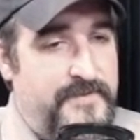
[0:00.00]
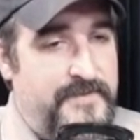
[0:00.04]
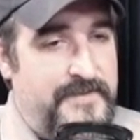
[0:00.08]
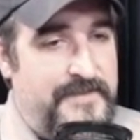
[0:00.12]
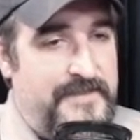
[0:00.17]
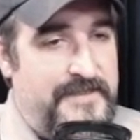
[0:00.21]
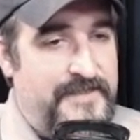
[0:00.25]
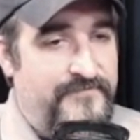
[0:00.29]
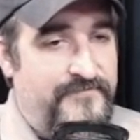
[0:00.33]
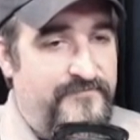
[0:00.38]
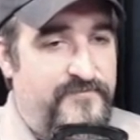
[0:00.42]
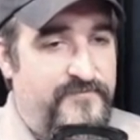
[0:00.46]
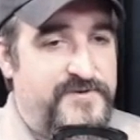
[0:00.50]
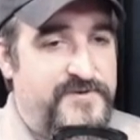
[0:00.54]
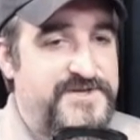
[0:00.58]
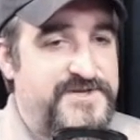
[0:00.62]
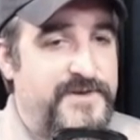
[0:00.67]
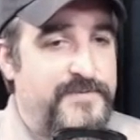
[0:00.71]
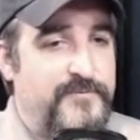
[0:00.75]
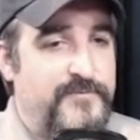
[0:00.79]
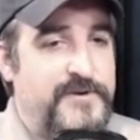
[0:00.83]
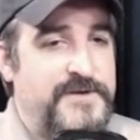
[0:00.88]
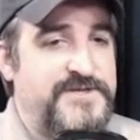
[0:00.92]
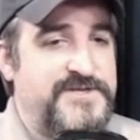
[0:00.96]
if for
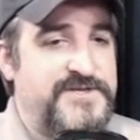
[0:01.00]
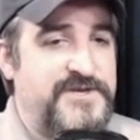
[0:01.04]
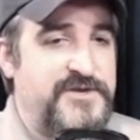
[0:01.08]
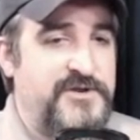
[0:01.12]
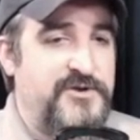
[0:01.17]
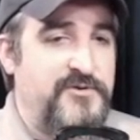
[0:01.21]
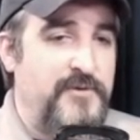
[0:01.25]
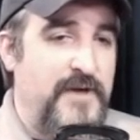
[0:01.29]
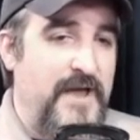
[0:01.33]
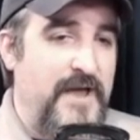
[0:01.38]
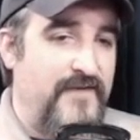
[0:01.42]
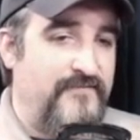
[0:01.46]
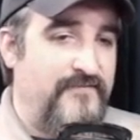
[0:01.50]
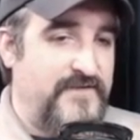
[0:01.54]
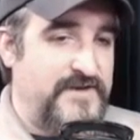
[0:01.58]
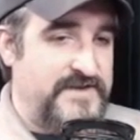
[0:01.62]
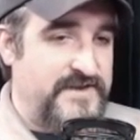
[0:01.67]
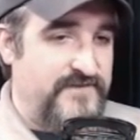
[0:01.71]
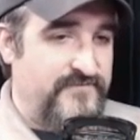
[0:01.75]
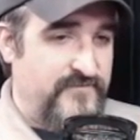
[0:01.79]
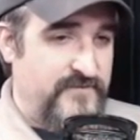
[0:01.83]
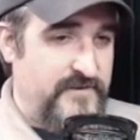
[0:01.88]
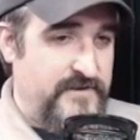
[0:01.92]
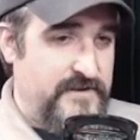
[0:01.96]
some reason you have a
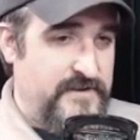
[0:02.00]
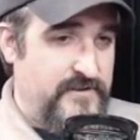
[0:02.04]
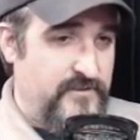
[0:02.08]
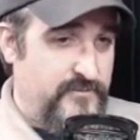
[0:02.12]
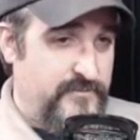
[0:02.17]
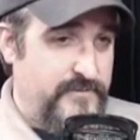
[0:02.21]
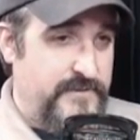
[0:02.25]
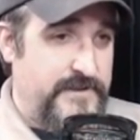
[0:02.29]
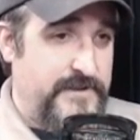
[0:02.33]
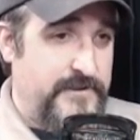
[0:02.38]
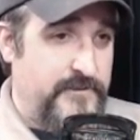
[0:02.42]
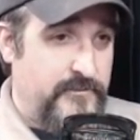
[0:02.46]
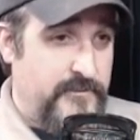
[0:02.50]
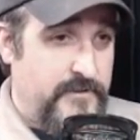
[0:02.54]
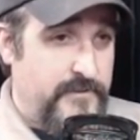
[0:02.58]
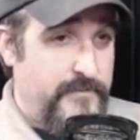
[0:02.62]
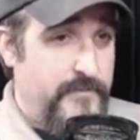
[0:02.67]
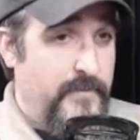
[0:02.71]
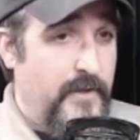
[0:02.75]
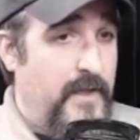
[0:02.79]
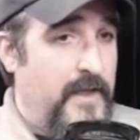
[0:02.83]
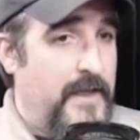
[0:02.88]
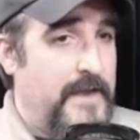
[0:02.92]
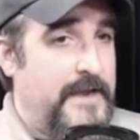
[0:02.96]
different guild leader in
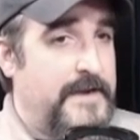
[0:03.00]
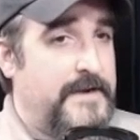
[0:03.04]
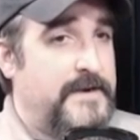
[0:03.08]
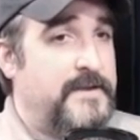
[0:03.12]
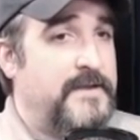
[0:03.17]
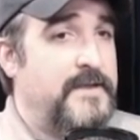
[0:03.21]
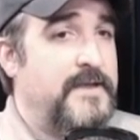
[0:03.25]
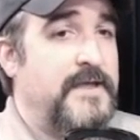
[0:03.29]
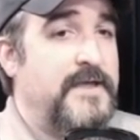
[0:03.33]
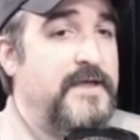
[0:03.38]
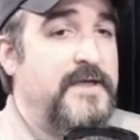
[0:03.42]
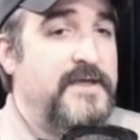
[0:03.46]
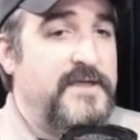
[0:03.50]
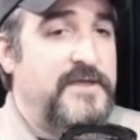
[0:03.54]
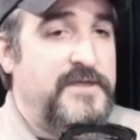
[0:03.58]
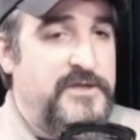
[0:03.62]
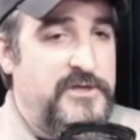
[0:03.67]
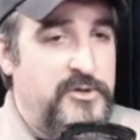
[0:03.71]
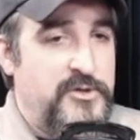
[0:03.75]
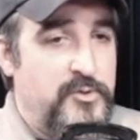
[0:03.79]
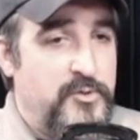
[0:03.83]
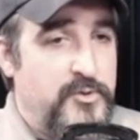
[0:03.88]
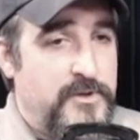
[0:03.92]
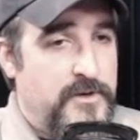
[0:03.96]
mind,
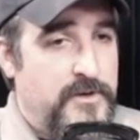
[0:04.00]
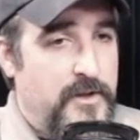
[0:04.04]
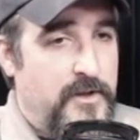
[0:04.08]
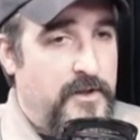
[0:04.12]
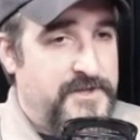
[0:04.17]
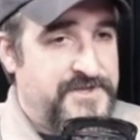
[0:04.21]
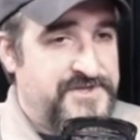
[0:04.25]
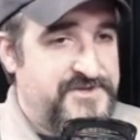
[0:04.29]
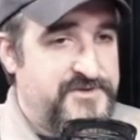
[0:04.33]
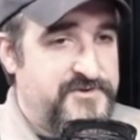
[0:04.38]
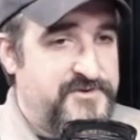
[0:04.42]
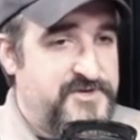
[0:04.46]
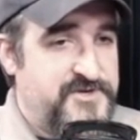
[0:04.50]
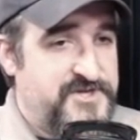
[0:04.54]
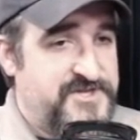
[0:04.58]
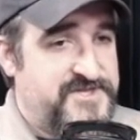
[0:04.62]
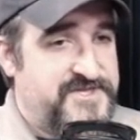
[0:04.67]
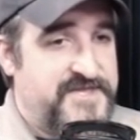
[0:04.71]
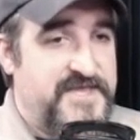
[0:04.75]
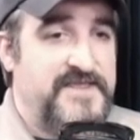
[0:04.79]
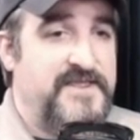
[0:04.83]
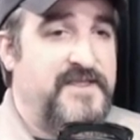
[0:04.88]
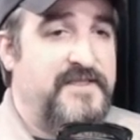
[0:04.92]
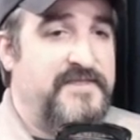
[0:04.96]
you can also just
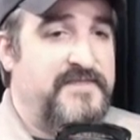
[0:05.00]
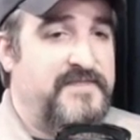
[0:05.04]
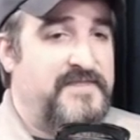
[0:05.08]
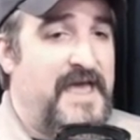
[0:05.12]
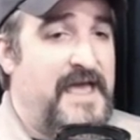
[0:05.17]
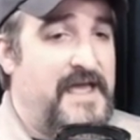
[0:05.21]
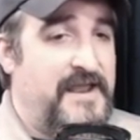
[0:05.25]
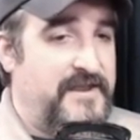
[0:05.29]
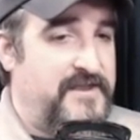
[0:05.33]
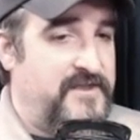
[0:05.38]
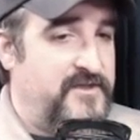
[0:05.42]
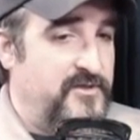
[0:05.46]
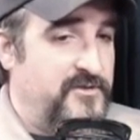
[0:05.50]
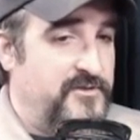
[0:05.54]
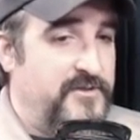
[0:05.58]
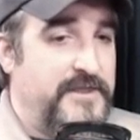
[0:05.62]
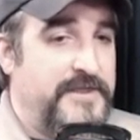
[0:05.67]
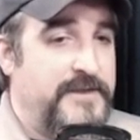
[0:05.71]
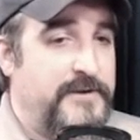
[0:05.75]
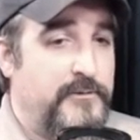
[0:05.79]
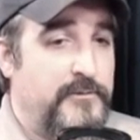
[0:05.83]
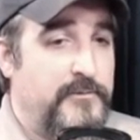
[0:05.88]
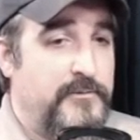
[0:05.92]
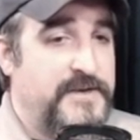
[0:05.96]
say that that guild
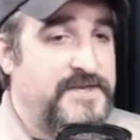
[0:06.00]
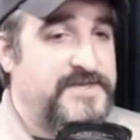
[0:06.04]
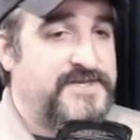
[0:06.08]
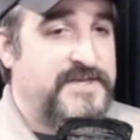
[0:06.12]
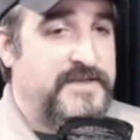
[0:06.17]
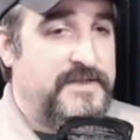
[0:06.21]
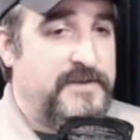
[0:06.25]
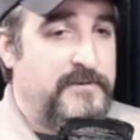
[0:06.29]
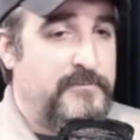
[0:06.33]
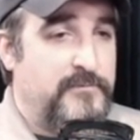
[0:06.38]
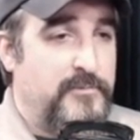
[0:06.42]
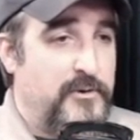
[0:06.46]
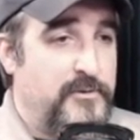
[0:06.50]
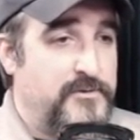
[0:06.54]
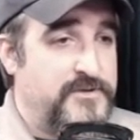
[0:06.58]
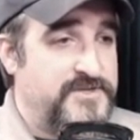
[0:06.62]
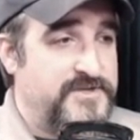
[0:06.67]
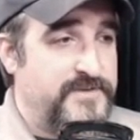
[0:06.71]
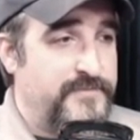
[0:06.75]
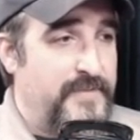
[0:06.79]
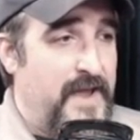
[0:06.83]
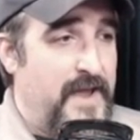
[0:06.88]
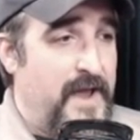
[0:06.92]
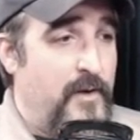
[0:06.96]
leader recently rose
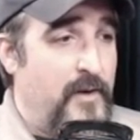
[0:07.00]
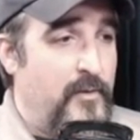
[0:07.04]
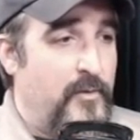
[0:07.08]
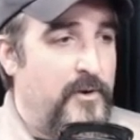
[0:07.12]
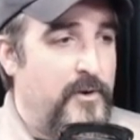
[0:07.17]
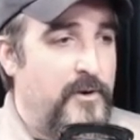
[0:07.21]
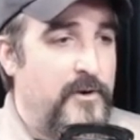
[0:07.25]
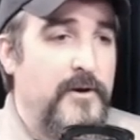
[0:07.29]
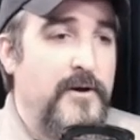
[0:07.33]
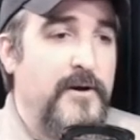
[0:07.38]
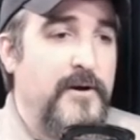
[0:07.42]
to power,